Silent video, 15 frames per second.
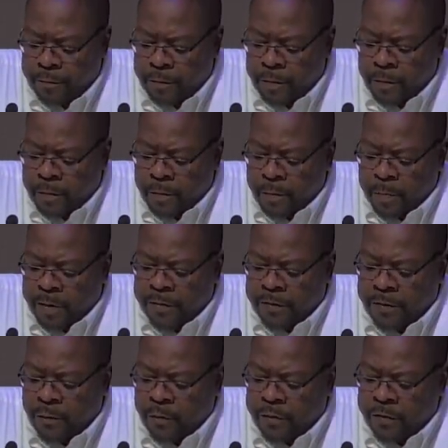but she
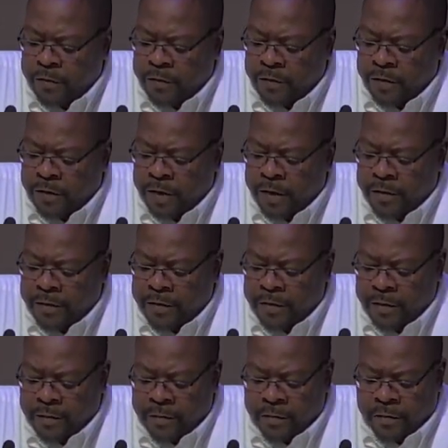was seeking
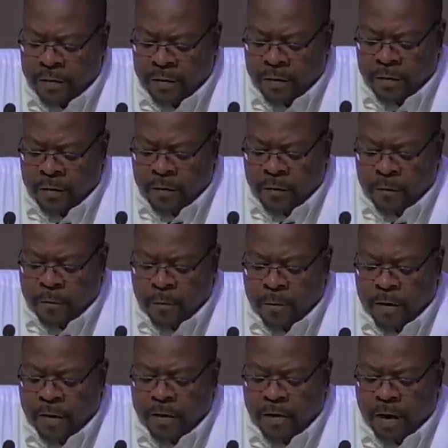ideas from
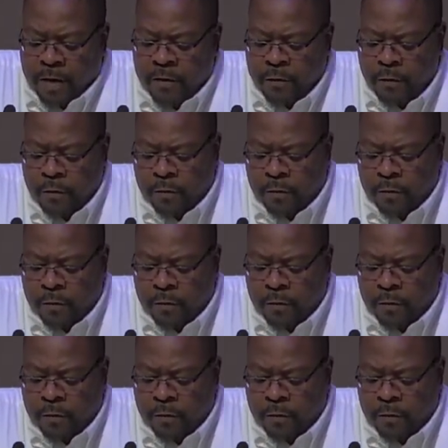Ed Council